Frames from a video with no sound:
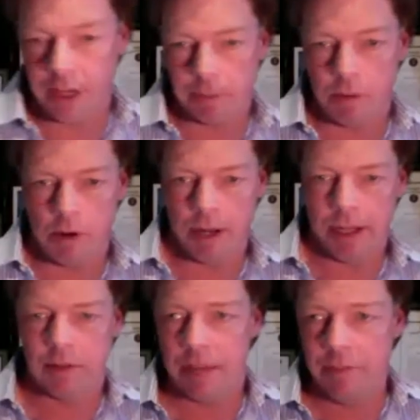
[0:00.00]
point. When
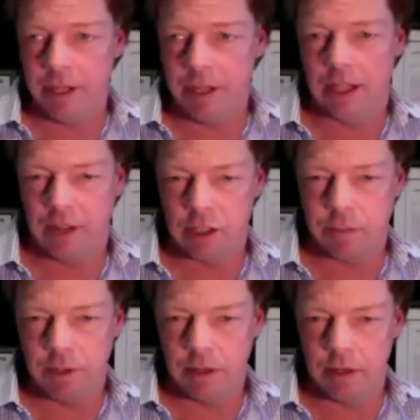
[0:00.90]
I meet a lot of
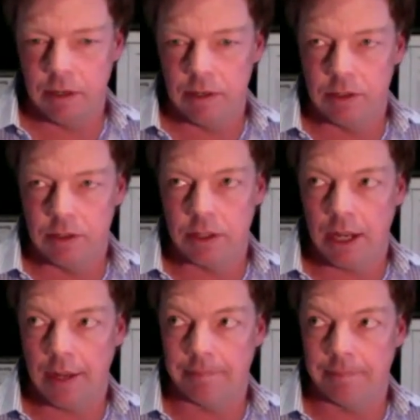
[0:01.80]
entrepreneurs,
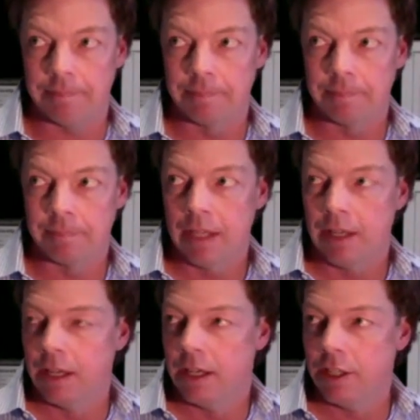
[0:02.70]
um,
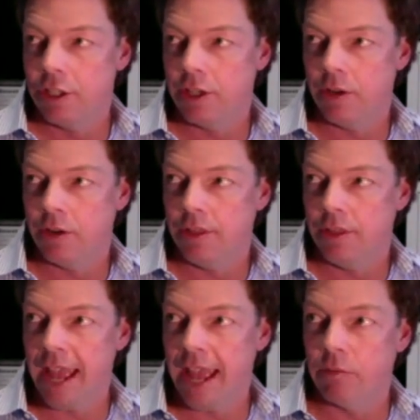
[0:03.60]
you know,
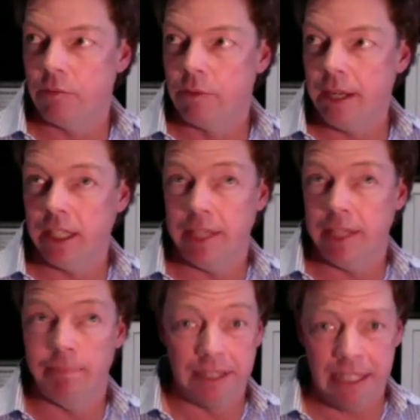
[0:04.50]
they really
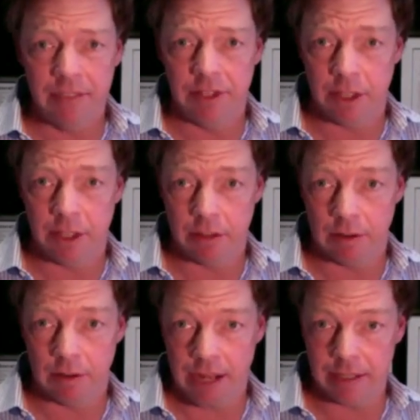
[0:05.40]
believe in their
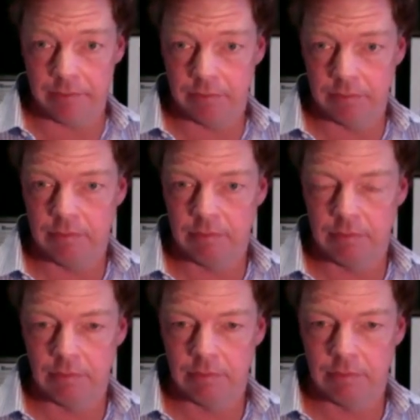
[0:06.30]
idea,
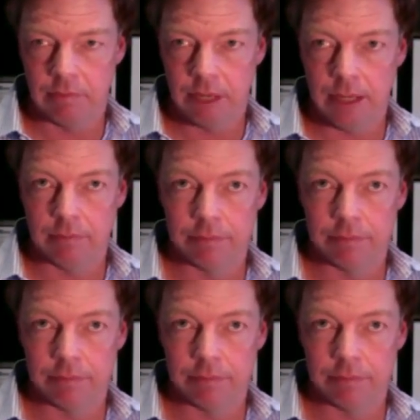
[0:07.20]
right?